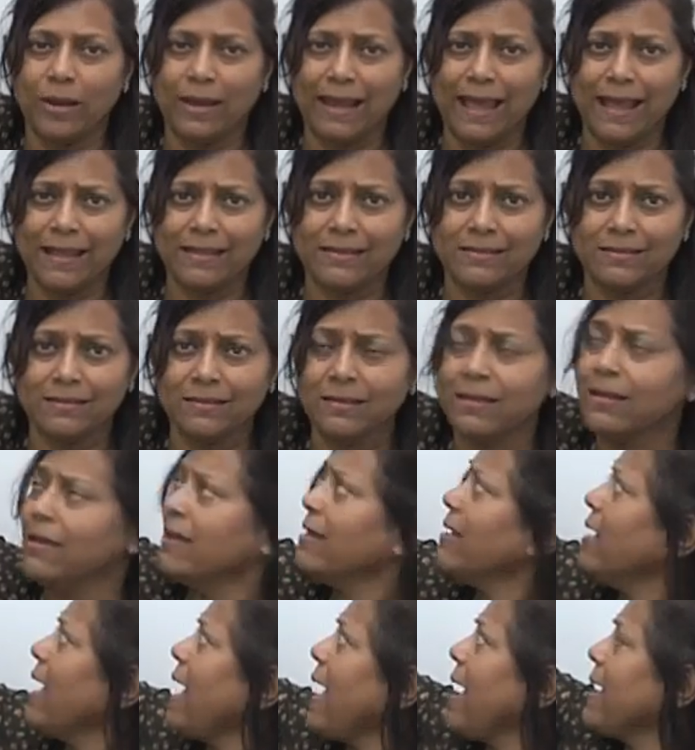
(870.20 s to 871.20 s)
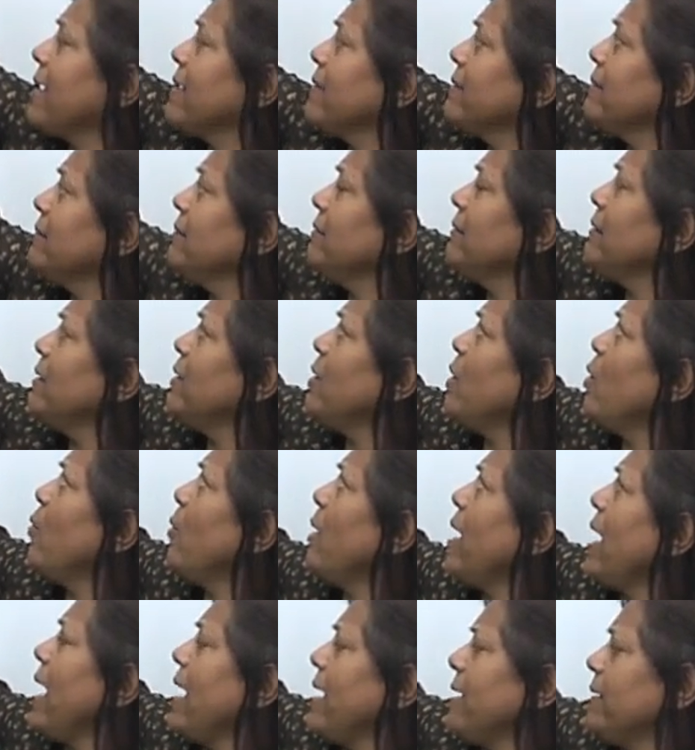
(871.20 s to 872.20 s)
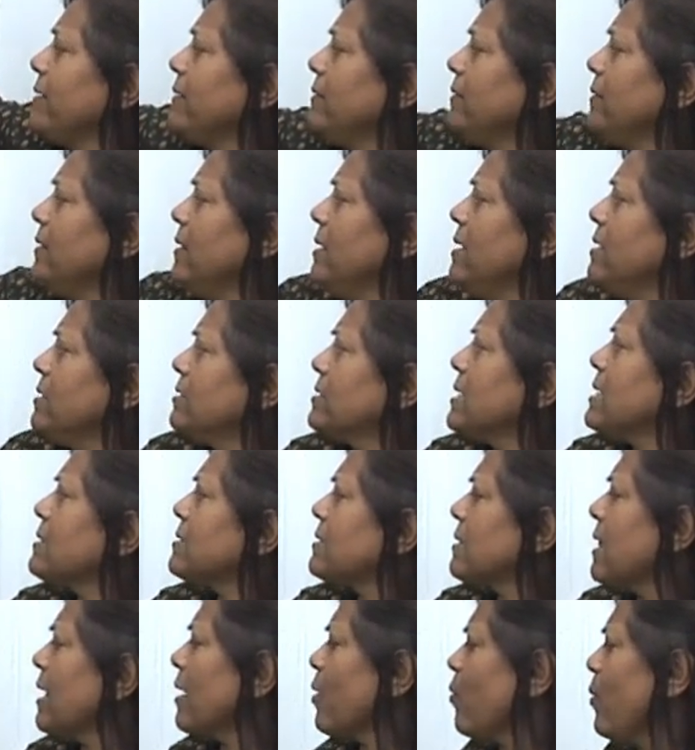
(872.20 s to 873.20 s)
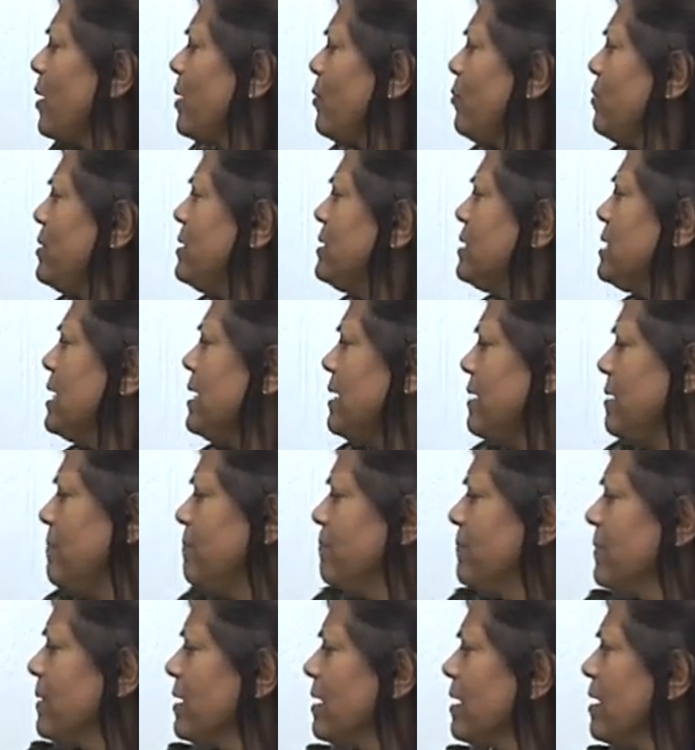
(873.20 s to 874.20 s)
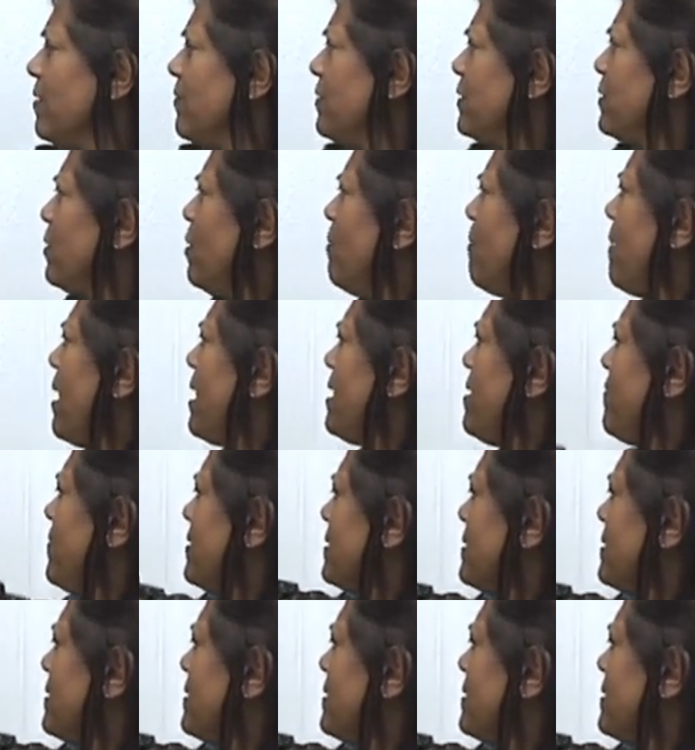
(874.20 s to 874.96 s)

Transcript: length, angle over angle. Just like what we did. If you don't mind if I